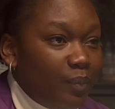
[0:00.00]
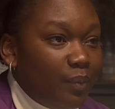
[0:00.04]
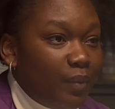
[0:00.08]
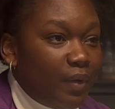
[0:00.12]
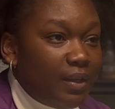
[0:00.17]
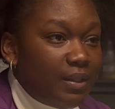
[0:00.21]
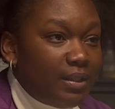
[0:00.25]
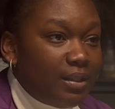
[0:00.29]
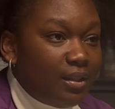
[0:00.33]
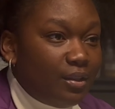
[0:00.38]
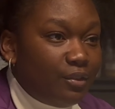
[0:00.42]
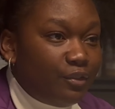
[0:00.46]

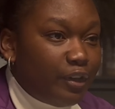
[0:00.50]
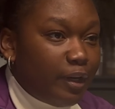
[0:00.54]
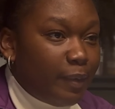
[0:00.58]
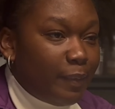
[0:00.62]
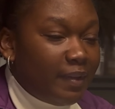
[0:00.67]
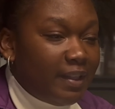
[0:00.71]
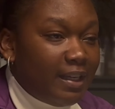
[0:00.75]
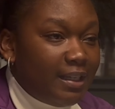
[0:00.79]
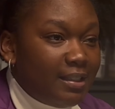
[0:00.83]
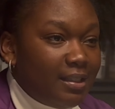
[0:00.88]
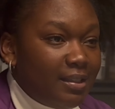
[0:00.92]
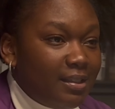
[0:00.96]
Most of the
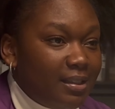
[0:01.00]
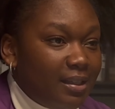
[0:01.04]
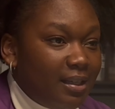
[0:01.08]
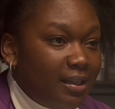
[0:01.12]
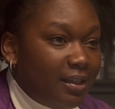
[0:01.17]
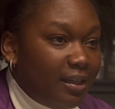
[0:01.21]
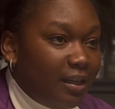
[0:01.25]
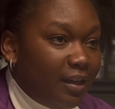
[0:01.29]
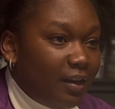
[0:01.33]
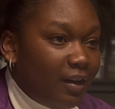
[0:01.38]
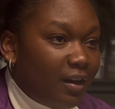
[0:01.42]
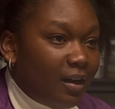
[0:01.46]
formulations in
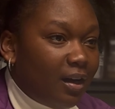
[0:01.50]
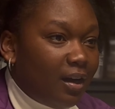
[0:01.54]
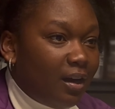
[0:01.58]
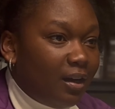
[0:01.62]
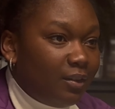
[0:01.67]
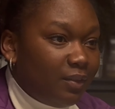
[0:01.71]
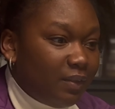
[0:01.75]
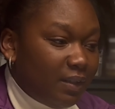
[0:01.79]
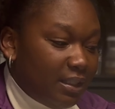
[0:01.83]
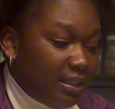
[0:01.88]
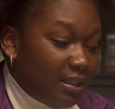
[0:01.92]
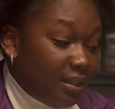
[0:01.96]
here are
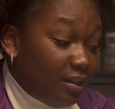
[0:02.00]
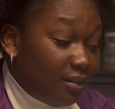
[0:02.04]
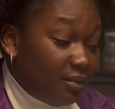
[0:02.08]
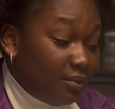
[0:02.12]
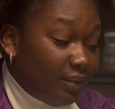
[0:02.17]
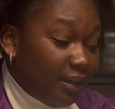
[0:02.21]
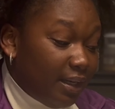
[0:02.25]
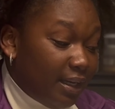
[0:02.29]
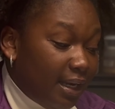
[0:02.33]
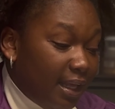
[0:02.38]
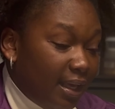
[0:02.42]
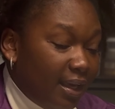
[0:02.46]
retail
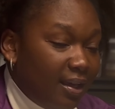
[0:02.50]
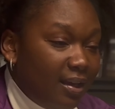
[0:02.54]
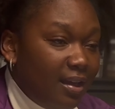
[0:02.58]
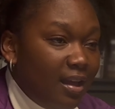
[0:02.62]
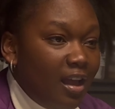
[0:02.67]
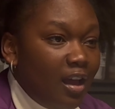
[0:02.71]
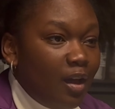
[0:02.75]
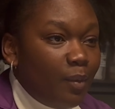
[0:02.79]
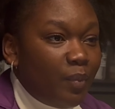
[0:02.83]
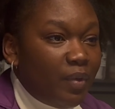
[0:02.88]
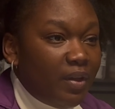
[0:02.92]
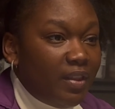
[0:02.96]
ready,
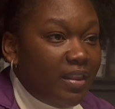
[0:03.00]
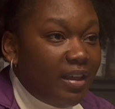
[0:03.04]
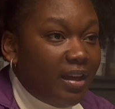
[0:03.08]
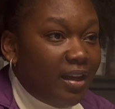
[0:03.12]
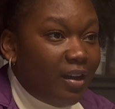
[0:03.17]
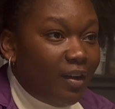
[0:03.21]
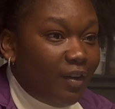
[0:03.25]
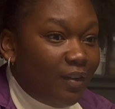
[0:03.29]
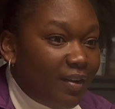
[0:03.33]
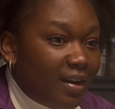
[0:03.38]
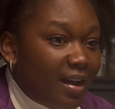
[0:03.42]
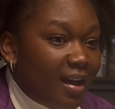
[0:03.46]
but they
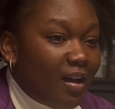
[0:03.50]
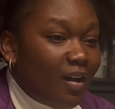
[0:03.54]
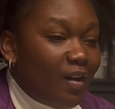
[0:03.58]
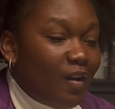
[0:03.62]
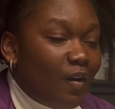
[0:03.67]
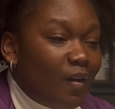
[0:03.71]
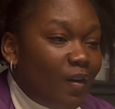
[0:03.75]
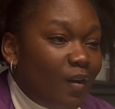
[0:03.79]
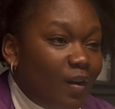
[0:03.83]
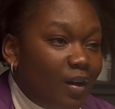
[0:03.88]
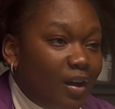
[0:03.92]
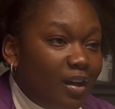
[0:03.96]
are not
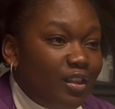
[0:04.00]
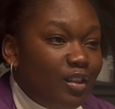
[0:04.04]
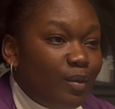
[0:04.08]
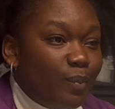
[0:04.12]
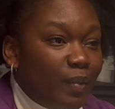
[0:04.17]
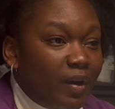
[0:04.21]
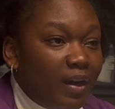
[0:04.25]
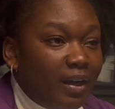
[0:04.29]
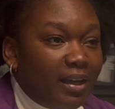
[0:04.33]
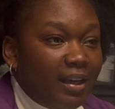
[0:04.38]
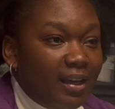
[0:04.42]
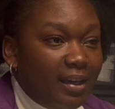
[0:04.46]
on the
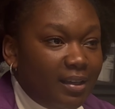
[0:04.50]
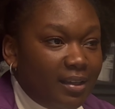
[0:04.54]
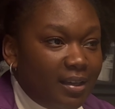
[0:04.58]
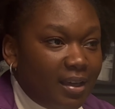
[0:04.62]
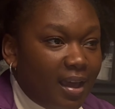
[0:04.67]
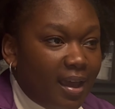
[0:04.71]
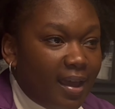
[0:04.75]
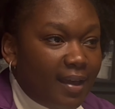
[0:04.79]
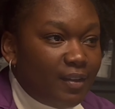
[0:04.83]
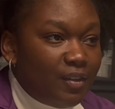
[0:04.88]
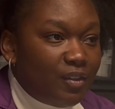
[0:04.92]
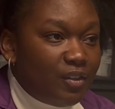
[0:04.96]
market
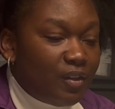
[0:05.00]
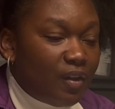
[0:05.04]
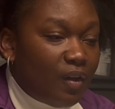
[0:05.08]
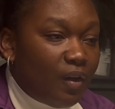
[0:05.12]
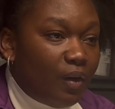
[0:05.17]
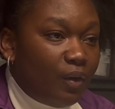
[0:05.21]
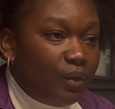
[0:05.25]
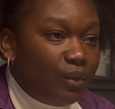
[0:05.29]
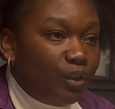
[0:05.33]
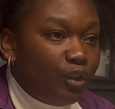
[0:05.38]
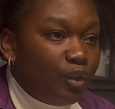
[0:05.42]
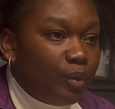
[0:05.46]
yet.
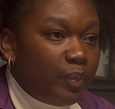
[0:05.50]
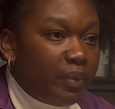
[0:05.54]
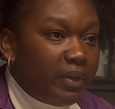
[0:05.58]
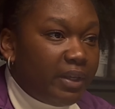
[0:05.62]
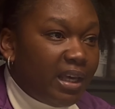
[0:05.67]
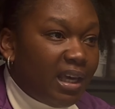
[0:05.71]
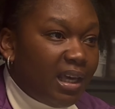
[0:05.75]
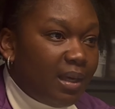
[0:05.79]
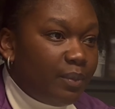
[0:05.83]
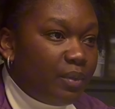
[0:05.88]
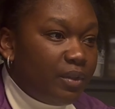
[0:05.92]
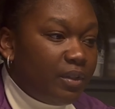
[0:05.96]
So you'll be
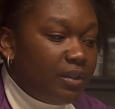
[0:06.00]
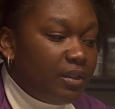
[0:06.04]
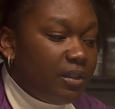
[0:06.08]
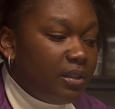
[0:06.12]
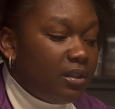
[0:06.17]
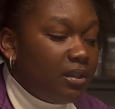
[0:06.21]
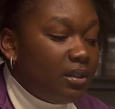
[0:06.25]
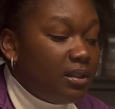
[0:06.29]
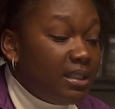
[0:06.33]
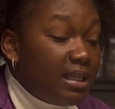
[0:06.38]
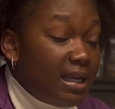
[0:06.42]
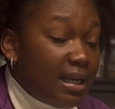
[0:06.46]
able
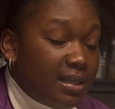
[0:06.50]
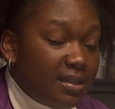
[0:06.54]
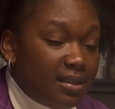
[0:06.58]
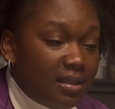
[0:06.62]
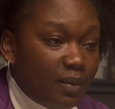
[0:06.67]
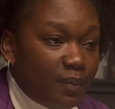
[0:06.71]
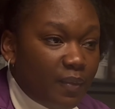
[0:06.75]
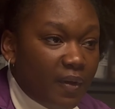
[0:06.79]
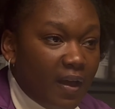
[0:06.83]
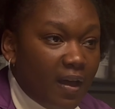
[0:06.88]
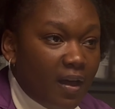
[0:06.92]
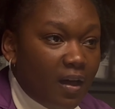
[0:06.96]
to test
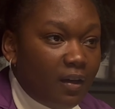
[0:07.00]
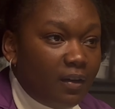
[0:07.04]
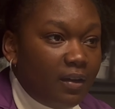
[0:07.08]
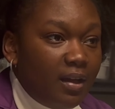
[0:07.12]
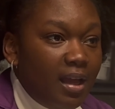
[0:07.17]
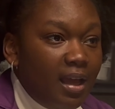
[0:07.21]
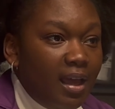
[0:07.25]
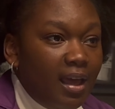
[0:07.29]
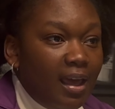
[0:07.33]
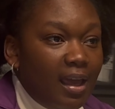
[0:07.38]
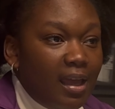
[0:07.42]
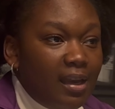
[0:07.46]
them out
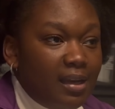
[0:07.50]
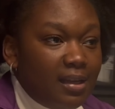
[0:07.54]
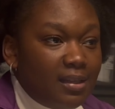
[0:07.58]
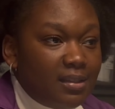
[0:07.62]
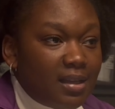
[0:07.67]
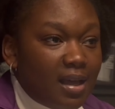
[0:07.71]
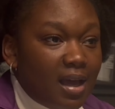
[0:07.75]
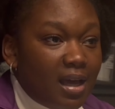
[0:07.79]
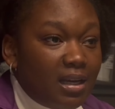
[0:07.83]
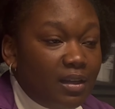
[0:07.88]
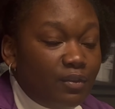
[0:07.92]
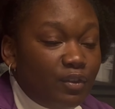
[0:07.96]
and
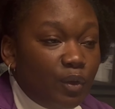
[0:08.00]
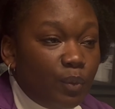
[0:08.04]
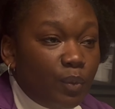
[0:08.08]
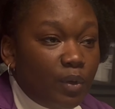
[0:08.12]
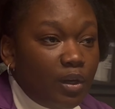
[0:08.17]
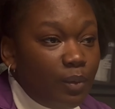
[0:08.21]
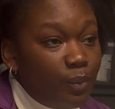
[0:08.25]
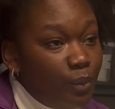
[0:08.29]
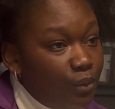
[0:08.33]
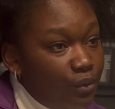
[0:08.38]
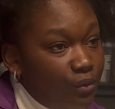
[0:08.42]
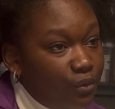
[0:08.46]
decide if you
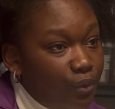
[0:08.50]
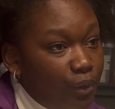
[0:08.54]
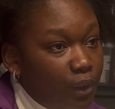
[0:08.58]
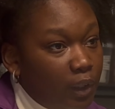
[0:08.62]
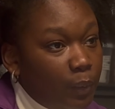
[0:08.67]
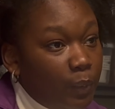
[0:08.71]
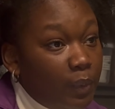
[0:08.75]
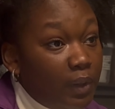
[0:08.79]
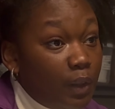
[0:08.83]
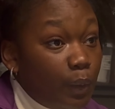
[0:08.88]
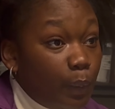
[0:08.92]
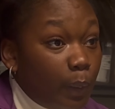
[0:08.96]
want to move
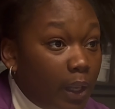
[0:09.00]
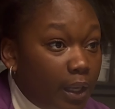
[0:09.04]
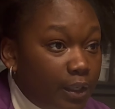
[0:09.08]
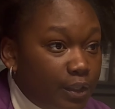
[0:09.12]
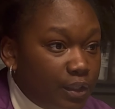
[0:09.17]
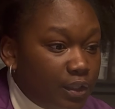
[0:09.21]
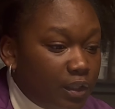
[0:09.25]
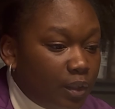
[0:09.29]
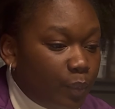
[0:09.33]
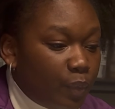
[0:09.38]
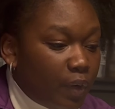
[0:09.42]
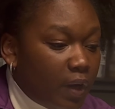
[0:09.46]
forward with
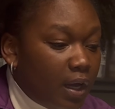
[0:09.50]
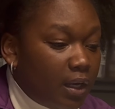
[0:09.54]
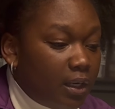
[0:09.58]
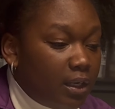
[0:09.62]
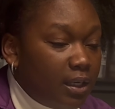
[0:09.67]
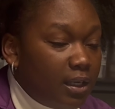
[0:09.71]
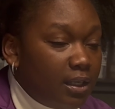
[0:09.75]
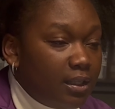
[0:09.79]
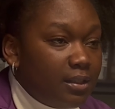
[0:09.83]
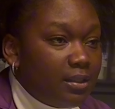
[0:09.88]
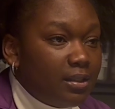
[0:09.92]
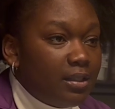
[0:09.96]
launching the
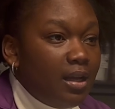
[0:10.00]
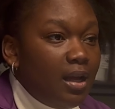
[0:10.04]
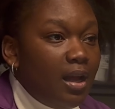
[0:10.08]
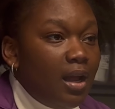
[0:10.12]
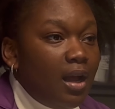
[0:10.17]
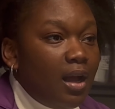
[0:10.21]
products.